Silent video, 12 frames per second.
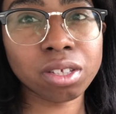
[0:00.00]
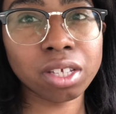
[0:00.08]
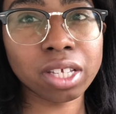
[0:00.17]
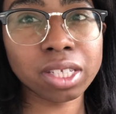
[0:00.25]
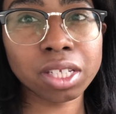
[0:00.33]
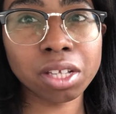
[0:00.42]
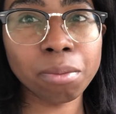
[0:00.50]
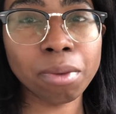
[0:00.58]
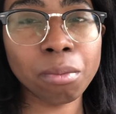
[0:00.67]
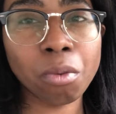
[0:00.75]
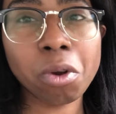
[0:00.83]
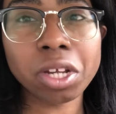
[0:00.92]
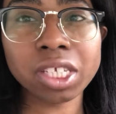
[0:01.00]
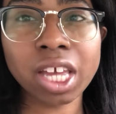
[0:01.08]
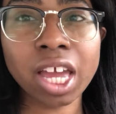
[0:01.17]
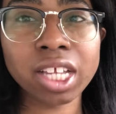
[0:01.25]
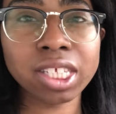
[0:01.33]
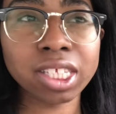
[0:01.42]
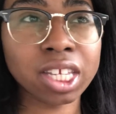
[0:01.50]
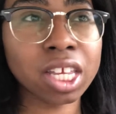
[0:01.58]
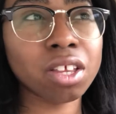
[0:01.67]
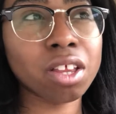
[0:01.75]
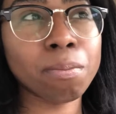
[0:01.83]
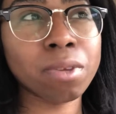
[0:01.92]
gets a little bit more intense
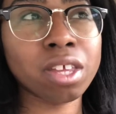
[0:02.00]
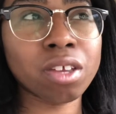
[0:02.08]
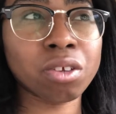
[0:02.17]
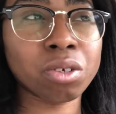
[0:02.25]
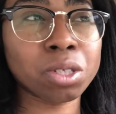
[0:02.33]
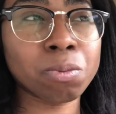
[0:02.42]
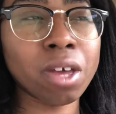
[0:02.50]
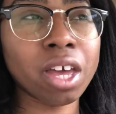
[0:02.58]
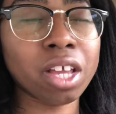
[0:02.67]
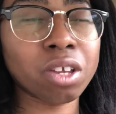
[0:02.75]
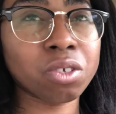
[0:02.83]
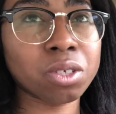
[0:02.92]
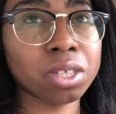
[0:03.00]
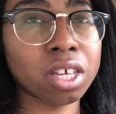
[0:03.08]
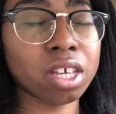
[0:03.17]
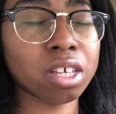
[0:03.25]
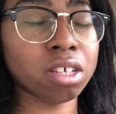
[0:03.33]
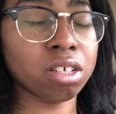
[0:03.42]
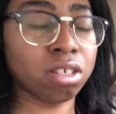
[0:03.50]
tingle up and down your spine. You're just like,